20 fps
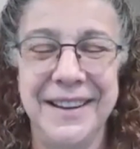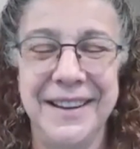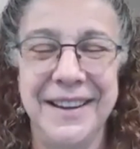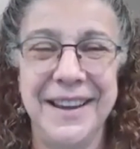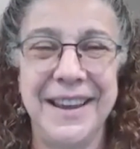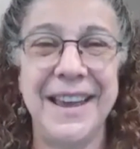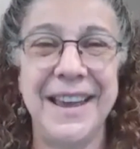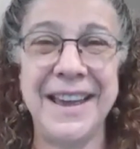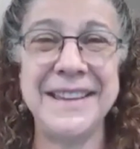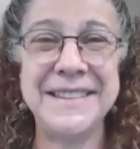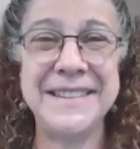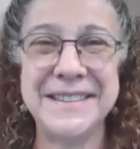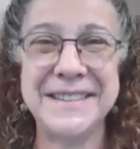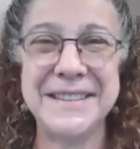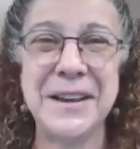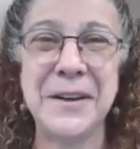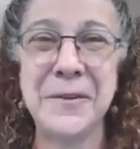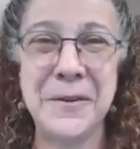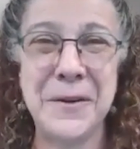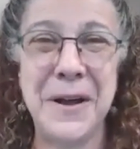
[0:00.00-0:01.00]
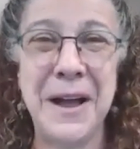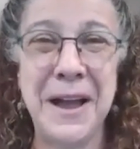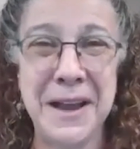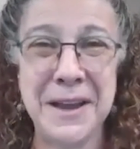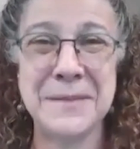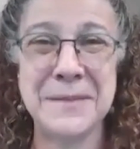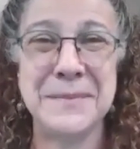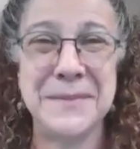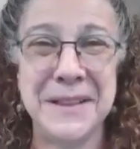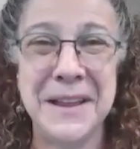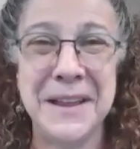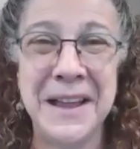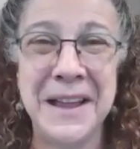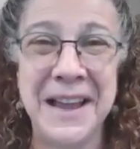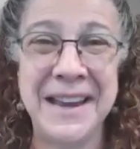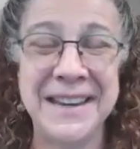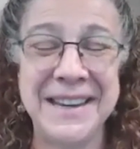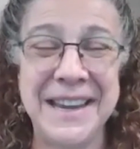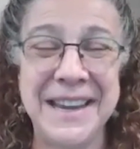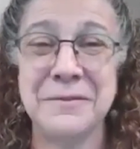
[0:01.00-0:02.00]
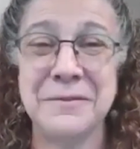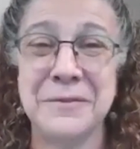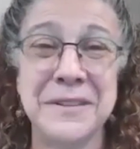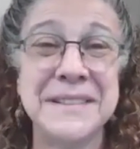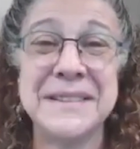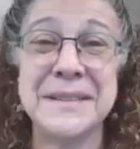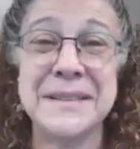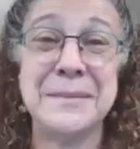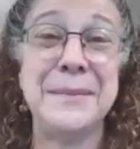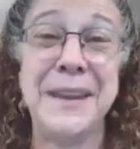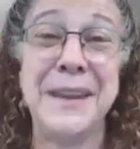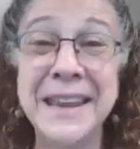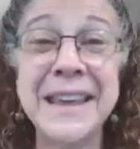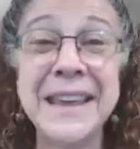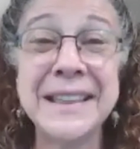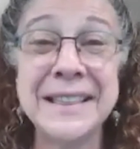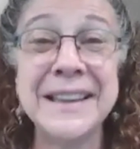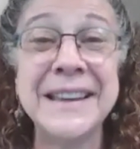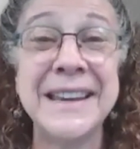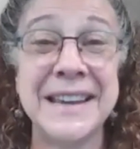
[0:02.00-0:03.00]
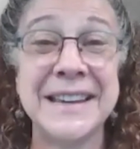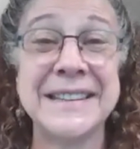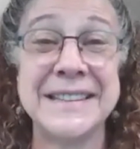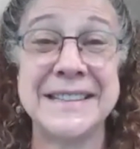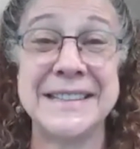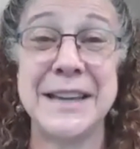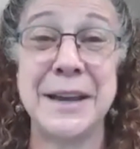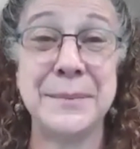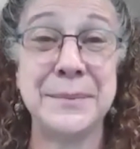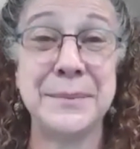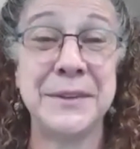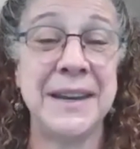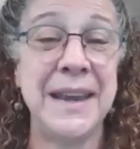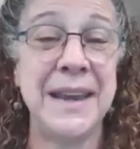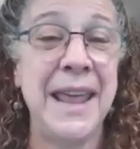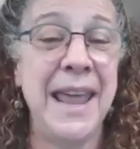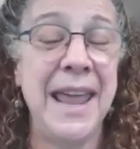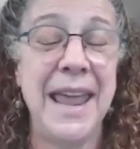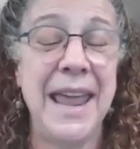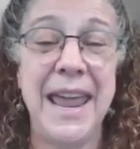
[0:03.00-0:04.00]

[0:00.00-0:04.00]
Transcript: And so I applied and was immediately accepted.